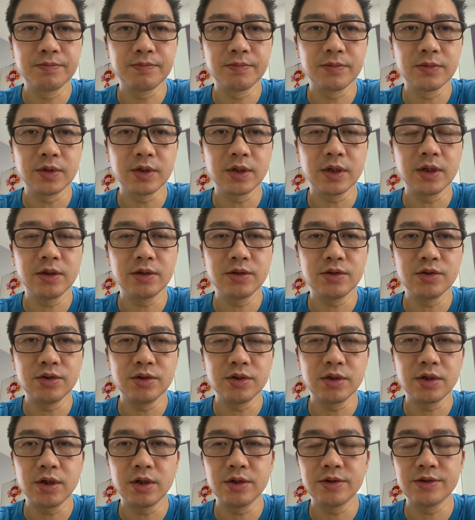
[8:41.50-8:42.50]
Okay, because you
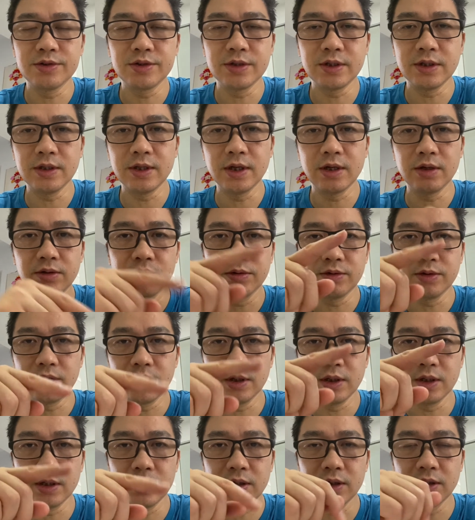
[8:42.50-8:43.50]
can't see that on
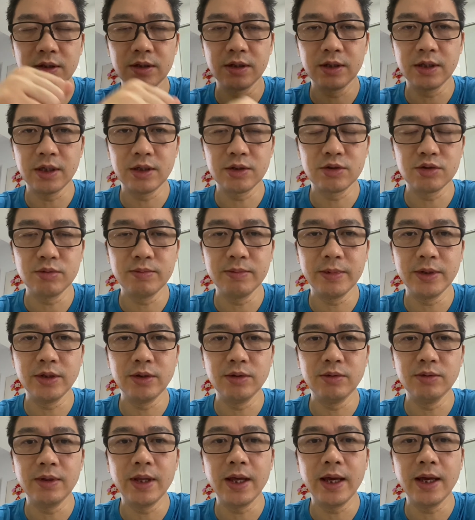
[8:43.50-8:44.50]
the uh, the actual
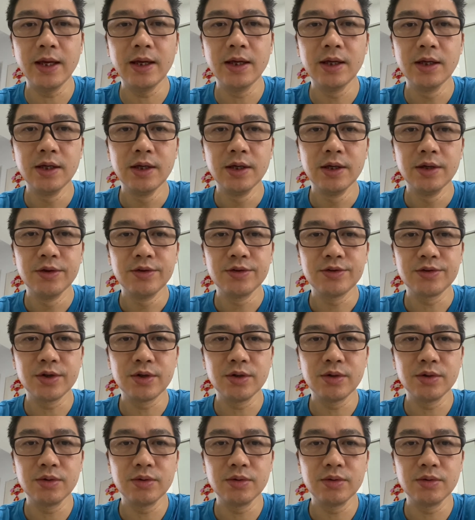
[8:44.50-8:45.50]
menu there.
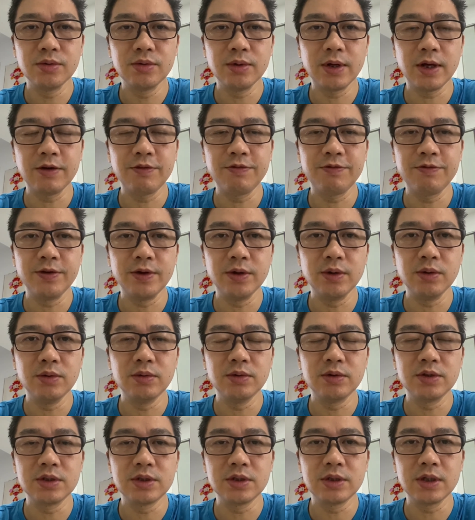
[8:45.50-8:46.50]
So add
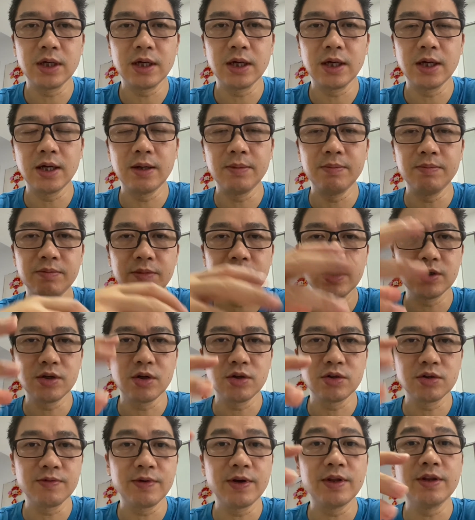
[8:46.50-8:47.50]
field, um, there's
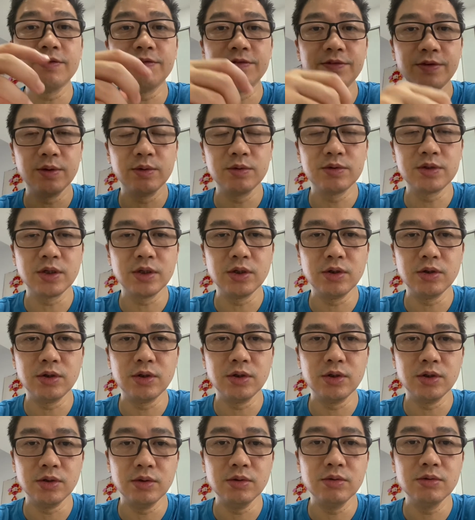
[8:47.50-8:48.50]
lots of other fields that you can
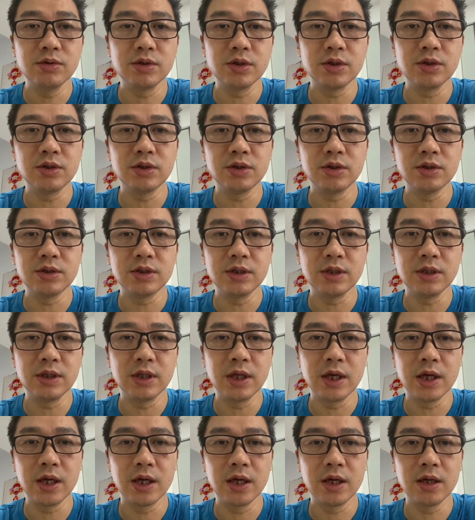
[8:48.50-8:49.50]
use, as you can see
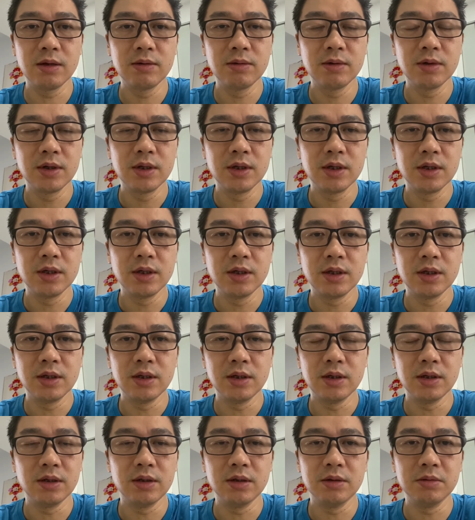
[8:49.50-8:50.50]
there.
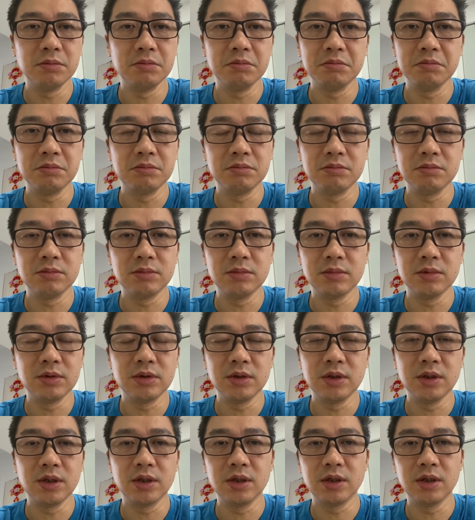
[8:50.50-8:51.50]
Um,
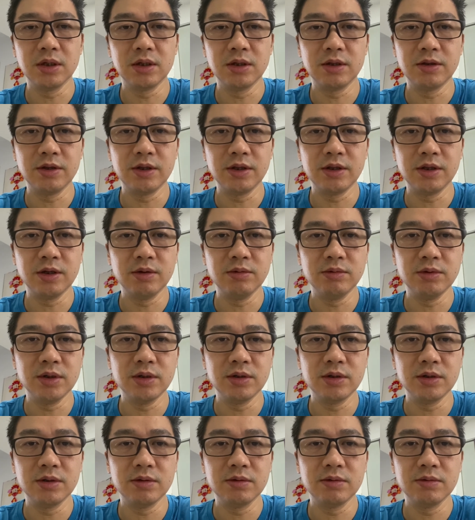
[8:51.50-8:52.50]
yeah, I think the only
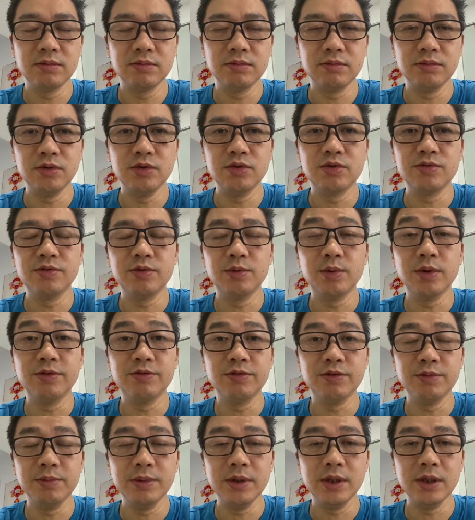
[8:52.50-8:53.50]
other useful one
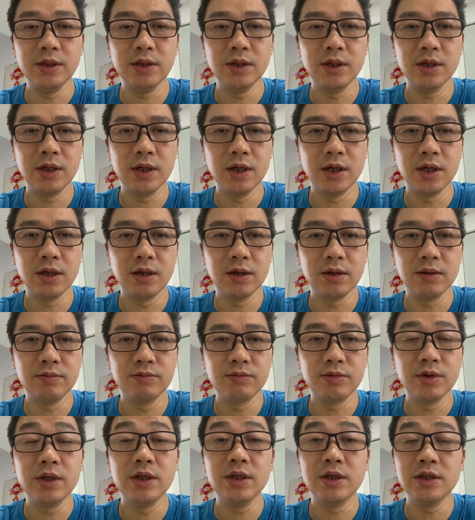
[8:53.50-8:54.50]
for me um,
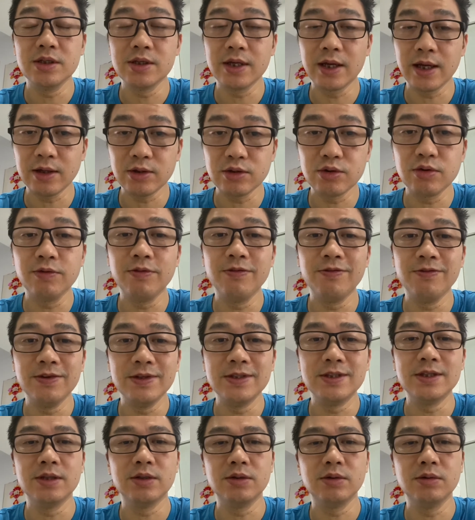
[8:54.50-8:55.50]
really is the actual
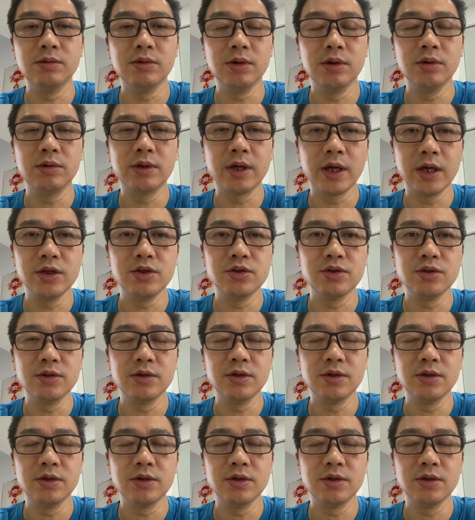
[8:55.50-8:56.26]
physical location.